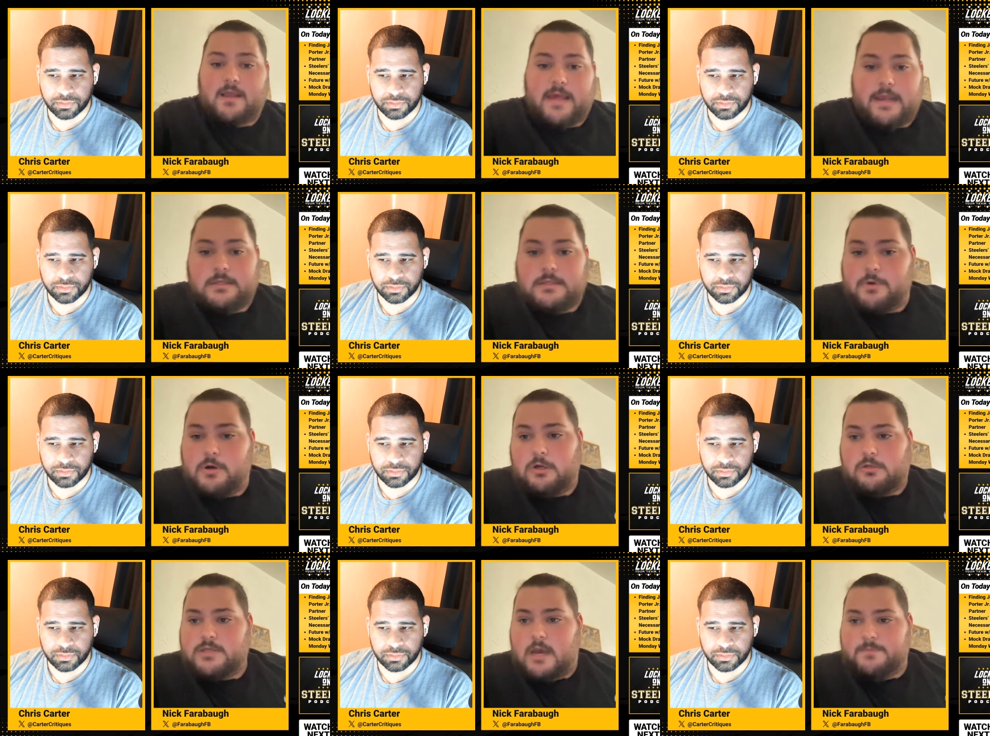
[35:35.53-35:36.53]
Speaker 1: that out of the
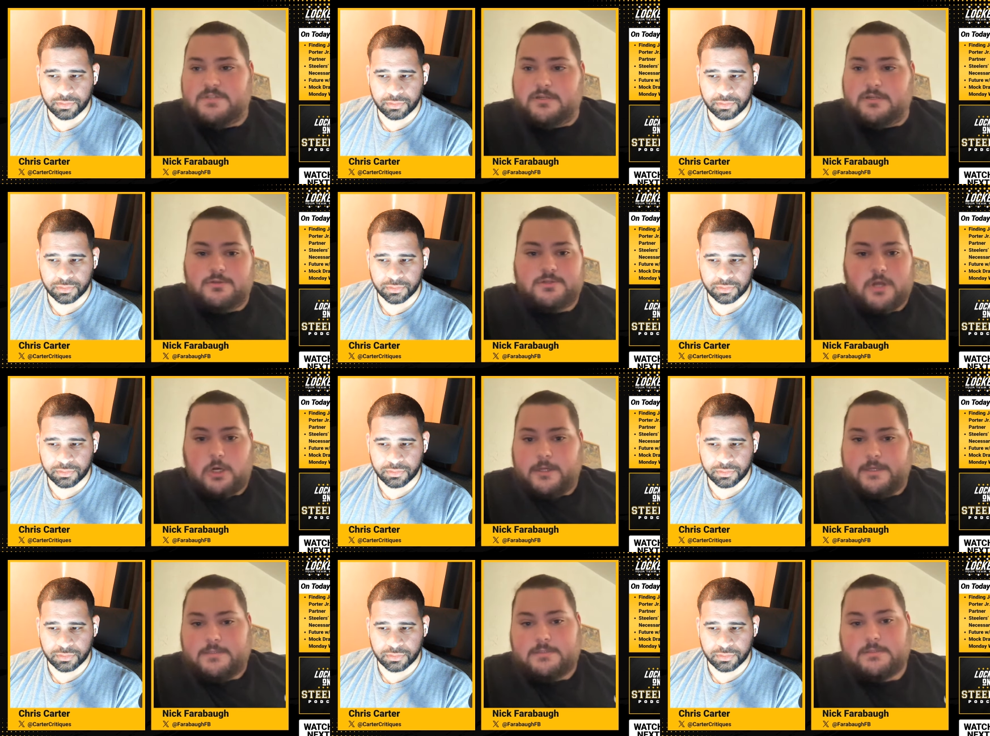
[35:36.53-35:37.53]
park. Top Steelers
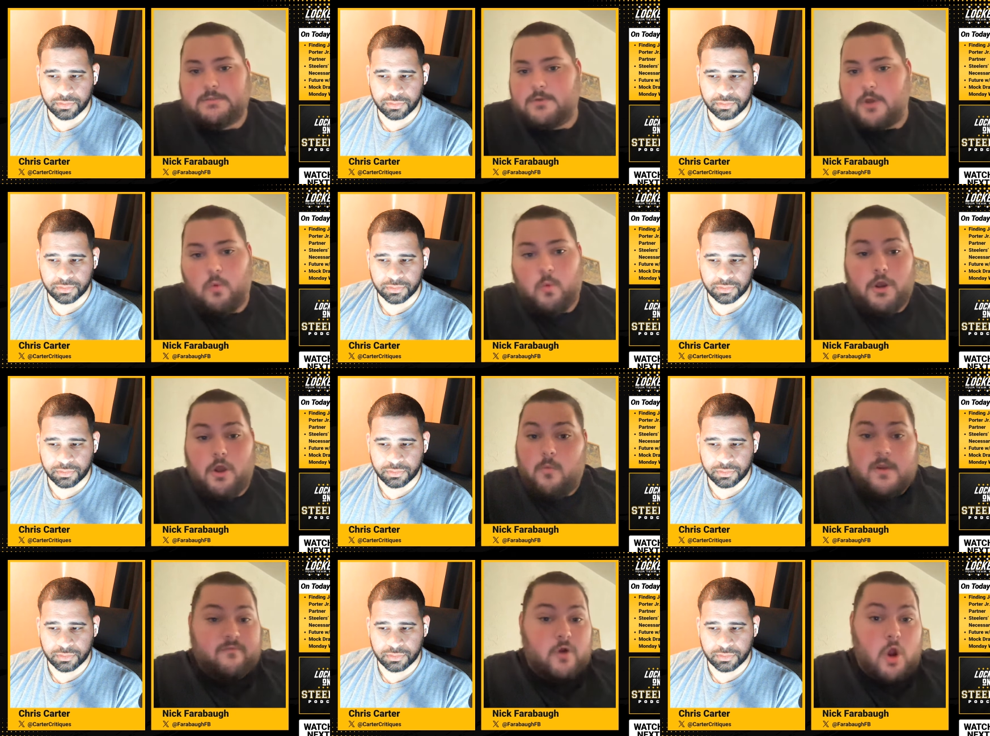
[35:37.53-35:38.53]
targets, what
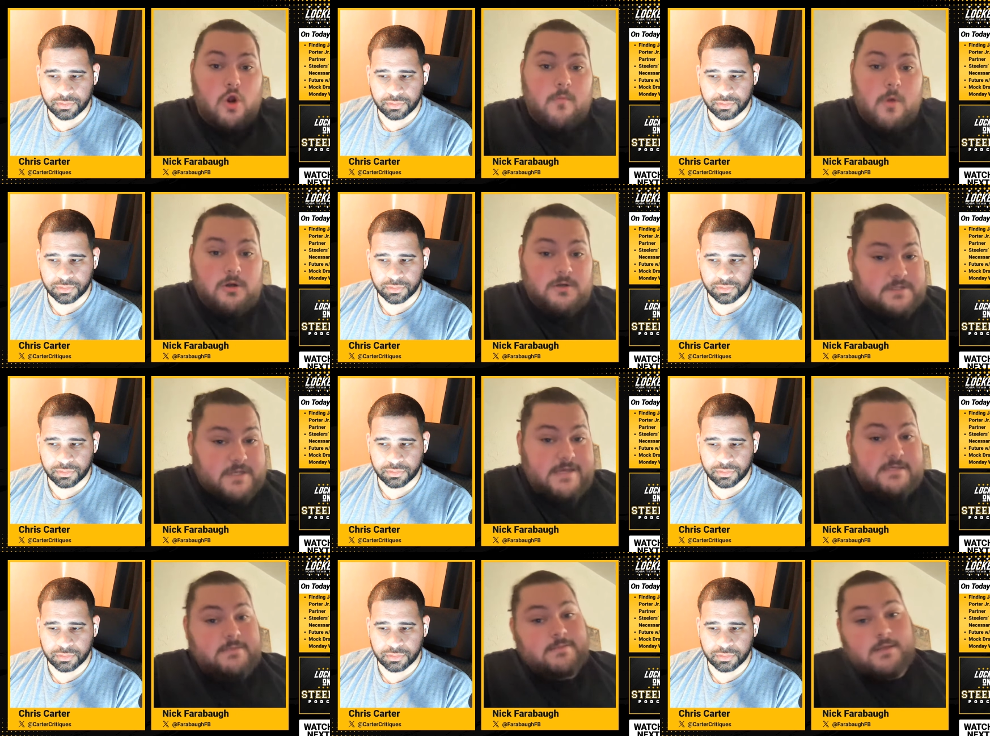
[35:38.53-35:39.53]
whatever Omar
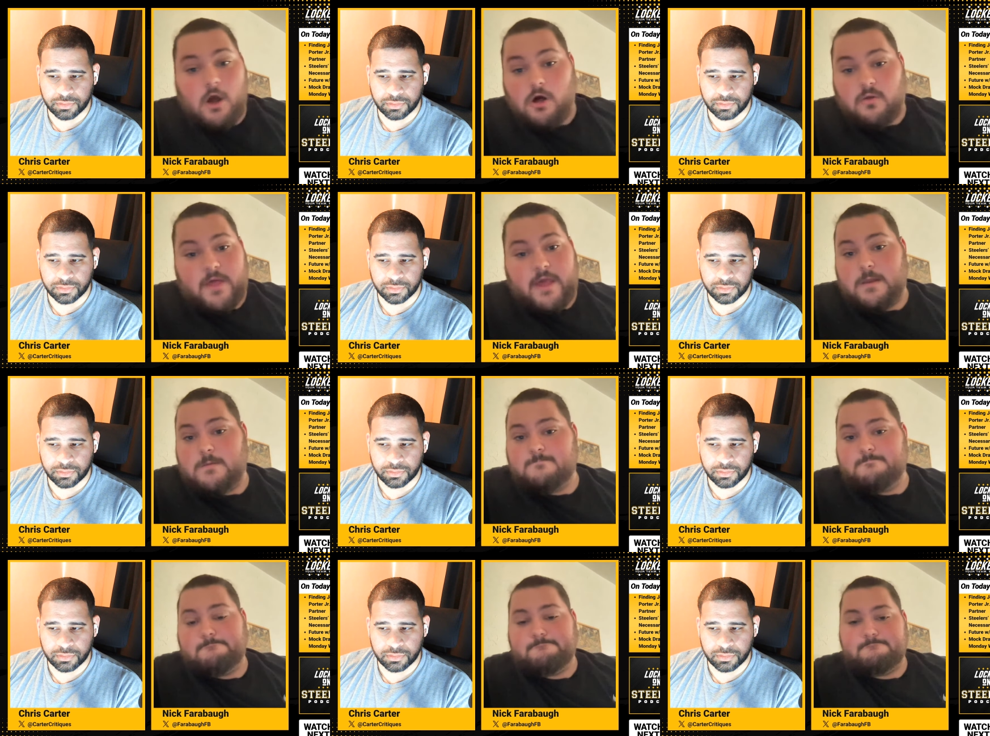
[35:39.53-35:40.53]
says, all of that.
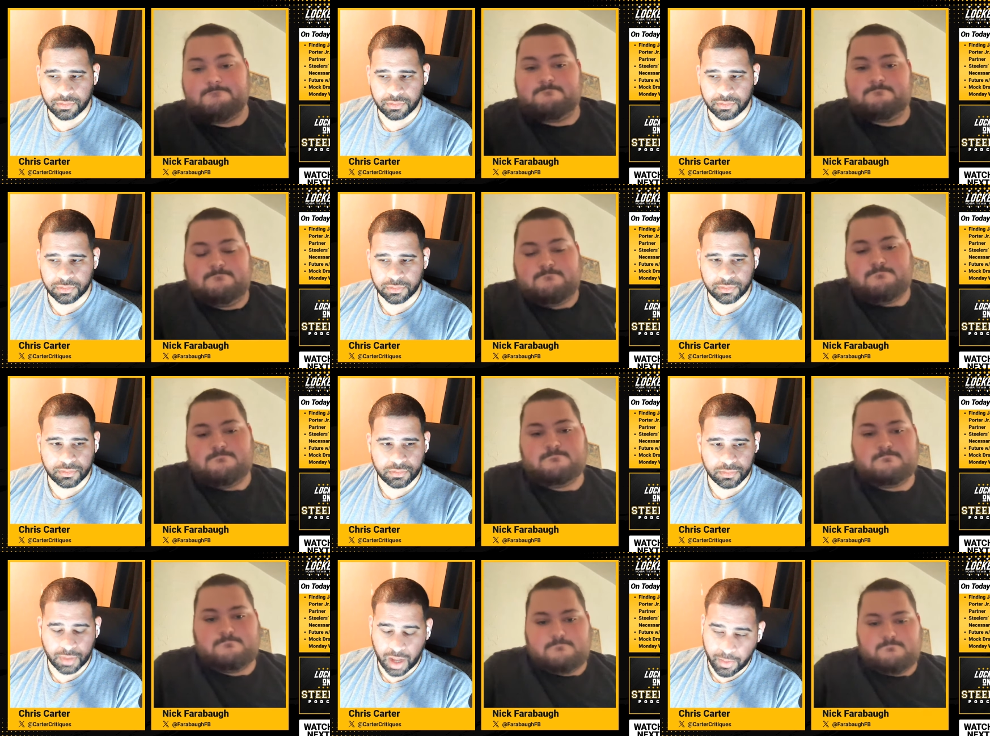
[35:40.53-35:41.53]

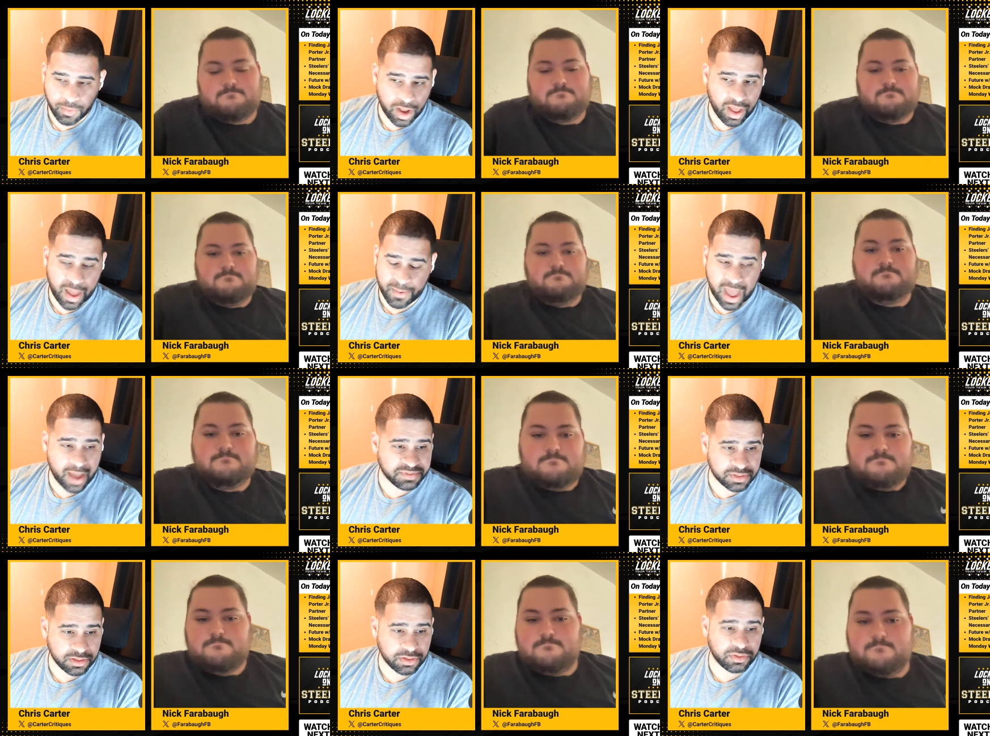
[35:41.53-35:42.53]
Speaker 2: I, I,
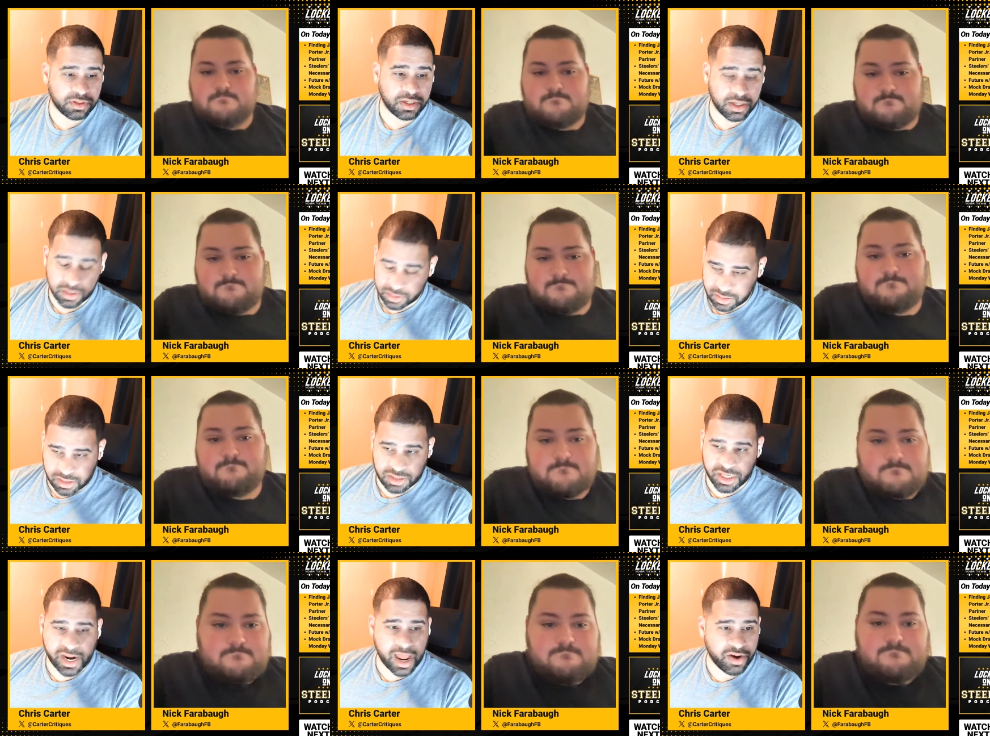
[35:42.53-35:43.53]
absolutely
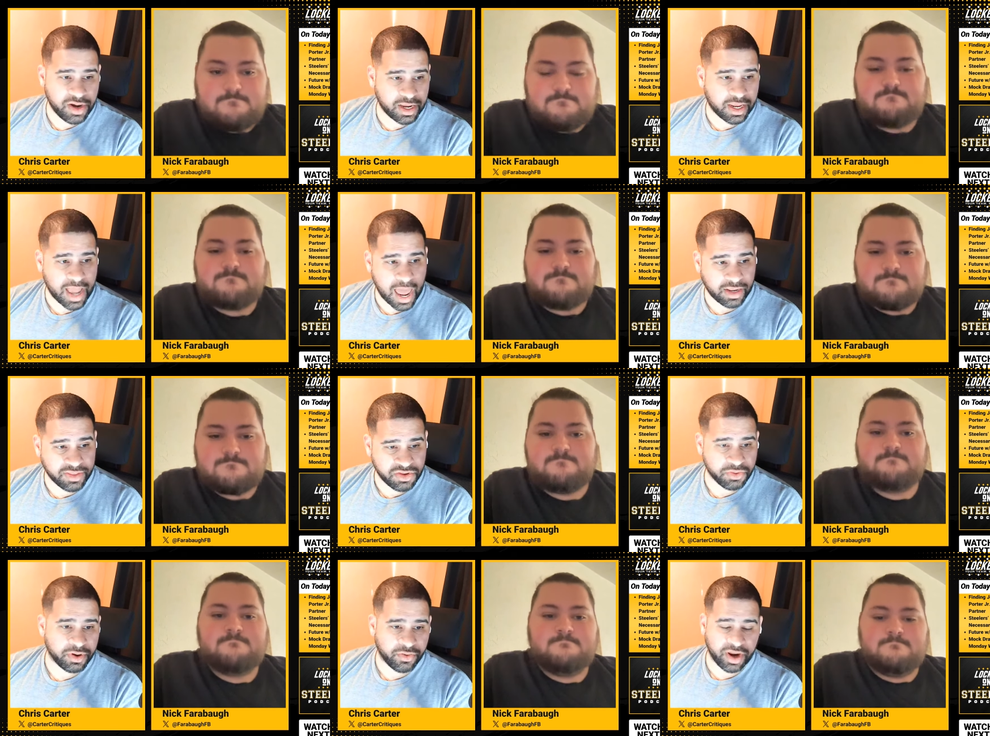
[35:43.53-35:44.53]
check out Nick and Allen. They
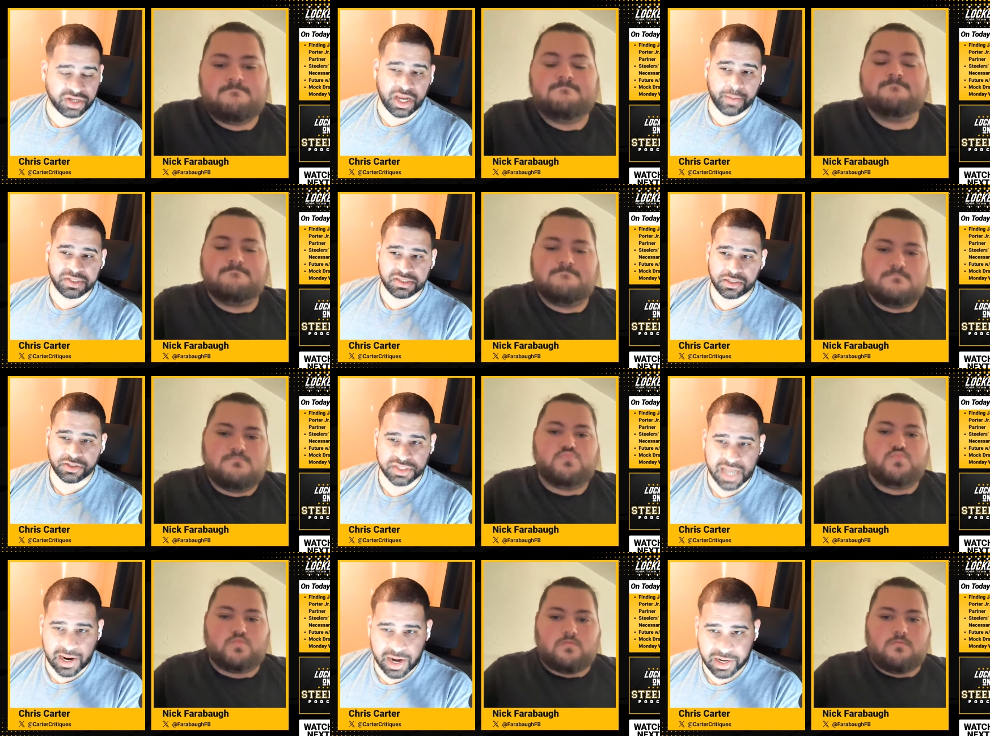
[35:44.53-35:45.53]
do a great job at
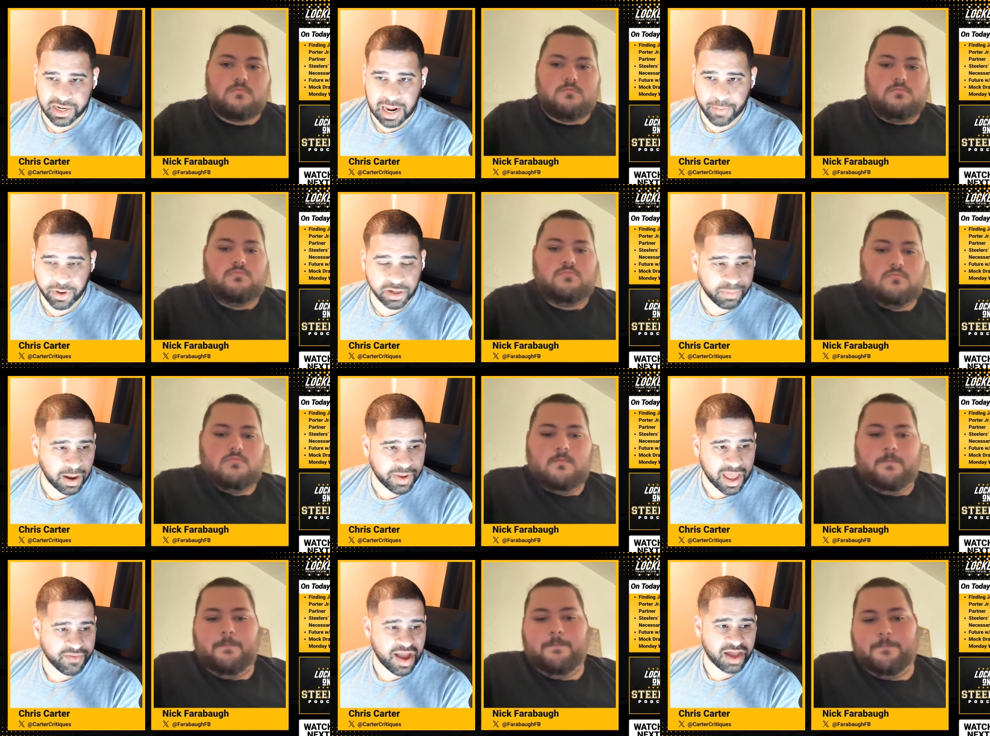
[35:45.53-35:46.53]
SteelersNow.com. We're going to
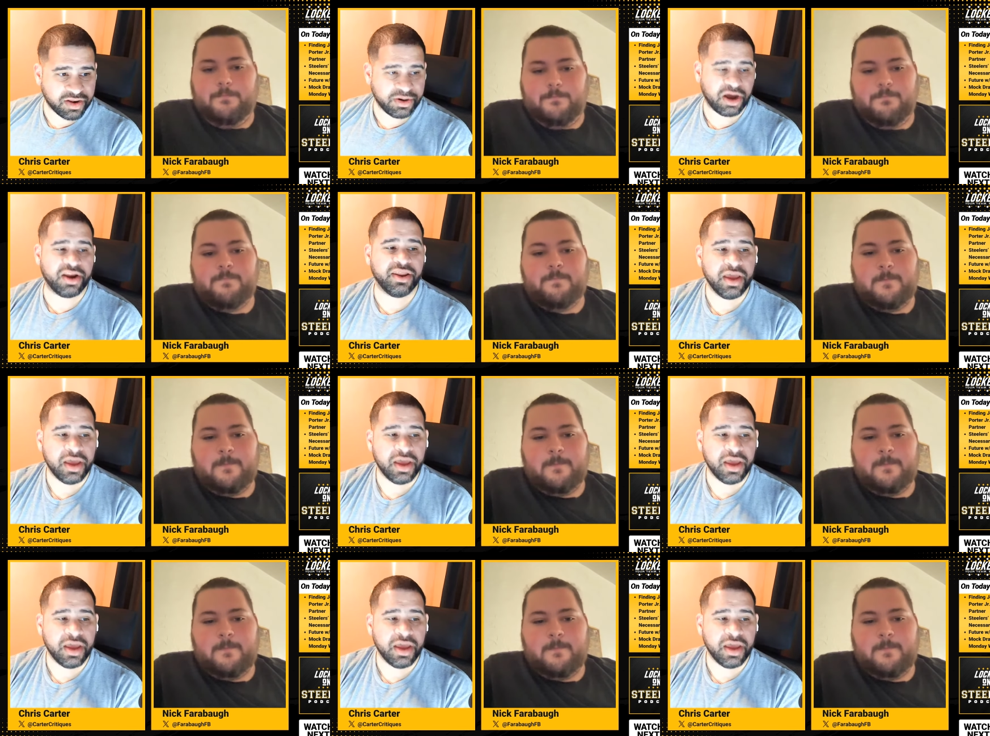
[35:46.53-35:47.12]
probably have Allen on